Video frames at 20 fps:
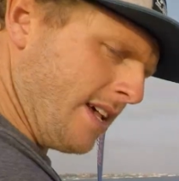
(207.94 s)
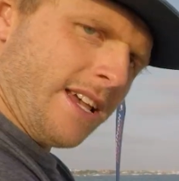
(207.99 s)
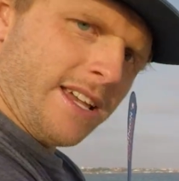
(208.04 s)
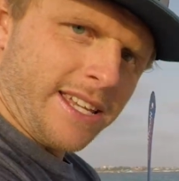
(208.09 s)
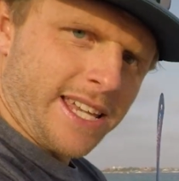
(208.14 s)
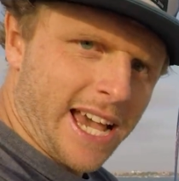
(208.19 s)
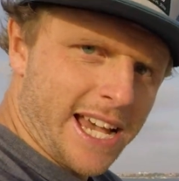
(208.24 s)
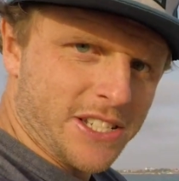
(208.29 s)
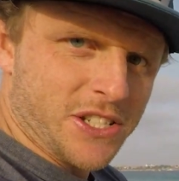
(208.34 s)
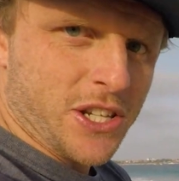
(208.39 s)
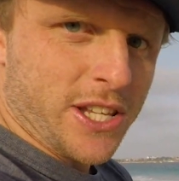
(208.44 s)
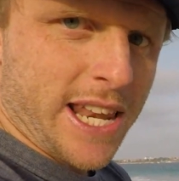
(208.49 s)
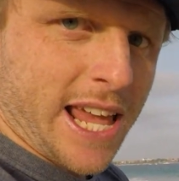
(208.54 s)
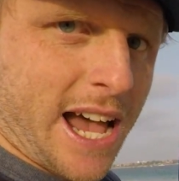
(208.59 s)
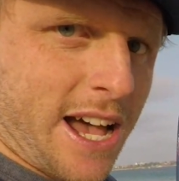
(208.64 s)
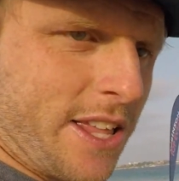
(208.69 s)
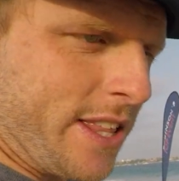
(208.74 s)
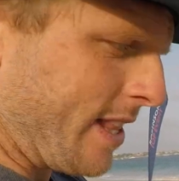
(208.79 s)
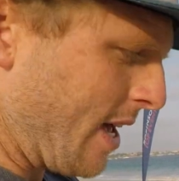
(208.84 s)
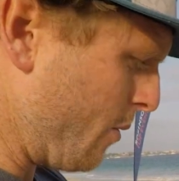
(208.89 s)
Okay, so
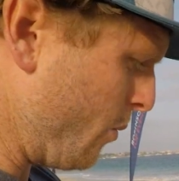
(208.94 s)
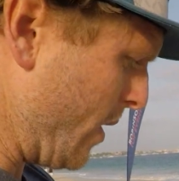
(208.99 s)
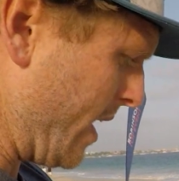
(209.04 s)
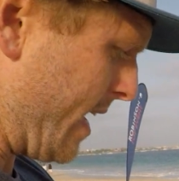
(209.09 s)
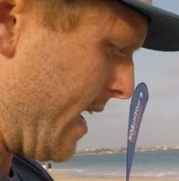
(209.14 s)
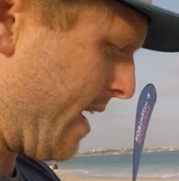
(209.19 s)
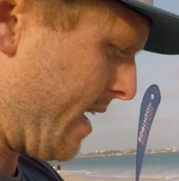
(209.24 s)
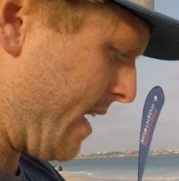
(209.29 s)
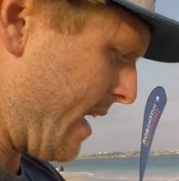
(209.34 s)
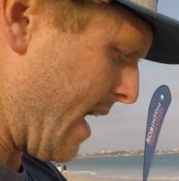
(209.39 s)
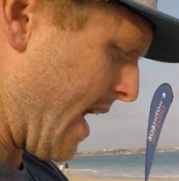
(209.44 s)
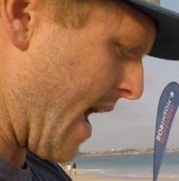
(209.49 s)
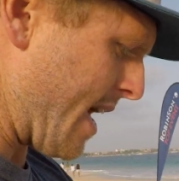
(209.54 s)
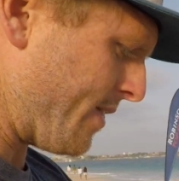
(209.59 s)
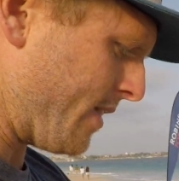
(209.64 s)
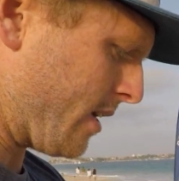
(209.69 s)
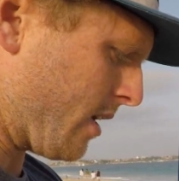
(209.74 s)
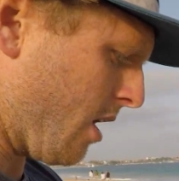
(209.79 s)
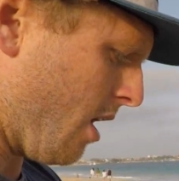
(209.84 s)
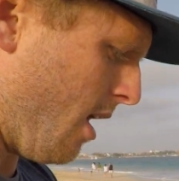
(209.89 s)
now that we're
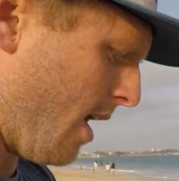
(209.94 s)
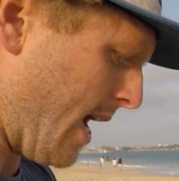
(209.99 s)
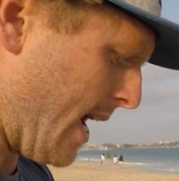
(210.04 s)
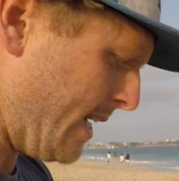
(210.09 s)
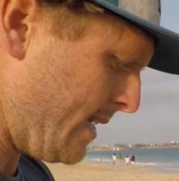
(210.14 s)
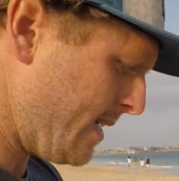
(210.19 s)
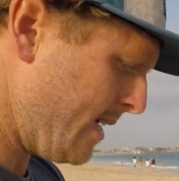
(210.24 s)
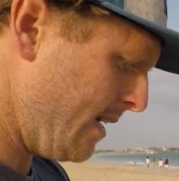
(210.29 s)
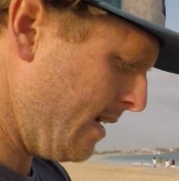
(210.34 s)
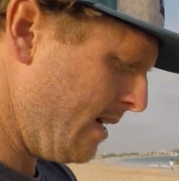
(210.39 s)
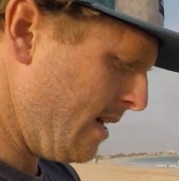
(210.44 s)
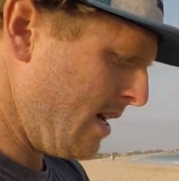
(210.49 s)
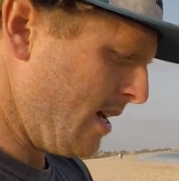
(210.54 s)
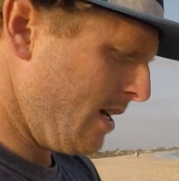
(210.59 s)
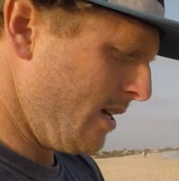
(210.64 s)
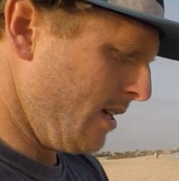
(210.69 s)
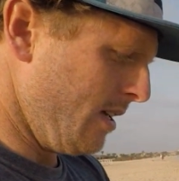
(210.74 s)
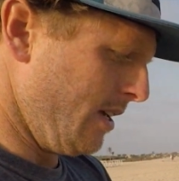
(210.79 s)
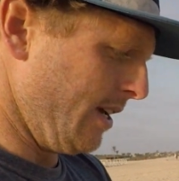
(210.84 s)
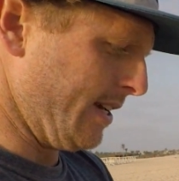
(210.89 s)
at the kite,
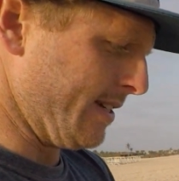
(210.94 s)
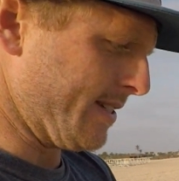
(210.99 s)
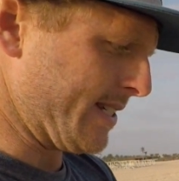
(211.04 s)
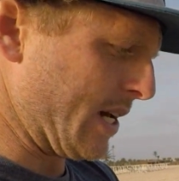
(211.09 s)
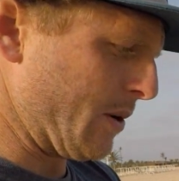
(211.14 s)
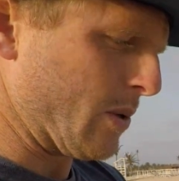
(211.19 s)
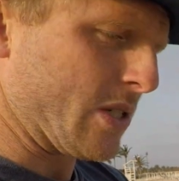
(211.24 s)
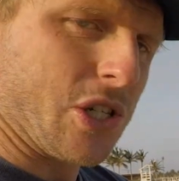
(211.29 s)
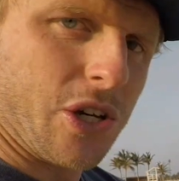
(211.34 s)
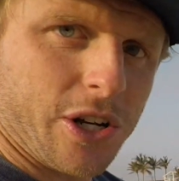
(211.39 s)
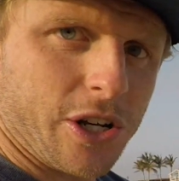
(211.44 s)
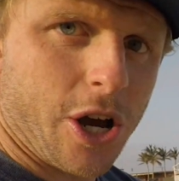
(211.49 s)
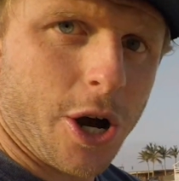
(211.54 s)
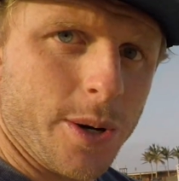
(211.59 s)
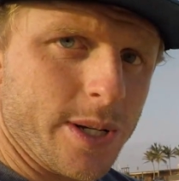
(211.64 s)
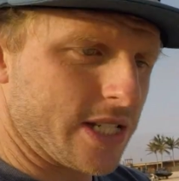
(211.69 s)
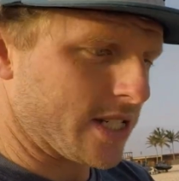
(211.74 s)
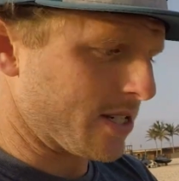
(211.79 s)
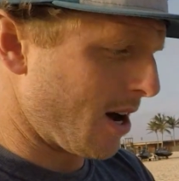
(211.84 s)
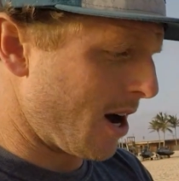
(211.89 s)
you can see we're sort of
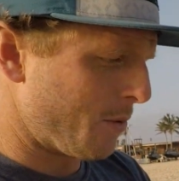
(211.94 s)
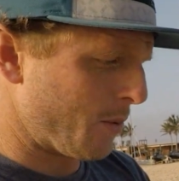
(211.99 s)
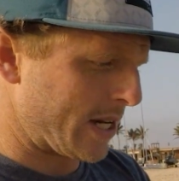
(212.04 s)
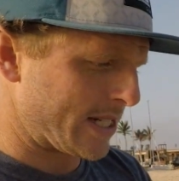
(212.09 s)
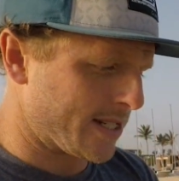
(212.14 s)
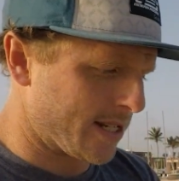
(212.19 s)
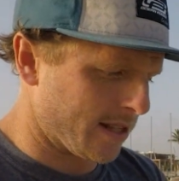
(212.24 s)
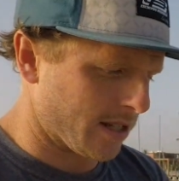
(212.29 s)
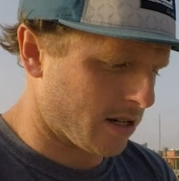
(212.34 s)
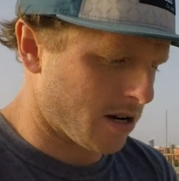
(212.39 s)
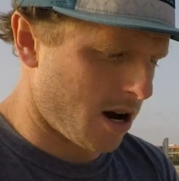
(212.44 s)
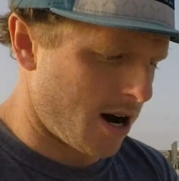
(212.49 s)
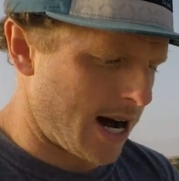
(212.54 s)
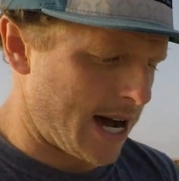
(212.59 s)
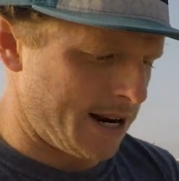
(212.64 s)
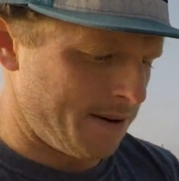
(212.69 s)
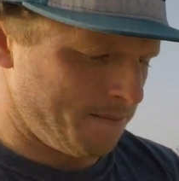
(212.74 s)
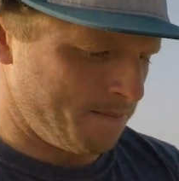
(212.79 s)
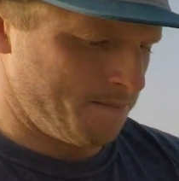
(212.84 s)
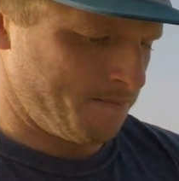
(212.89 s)
going sideways to the kite.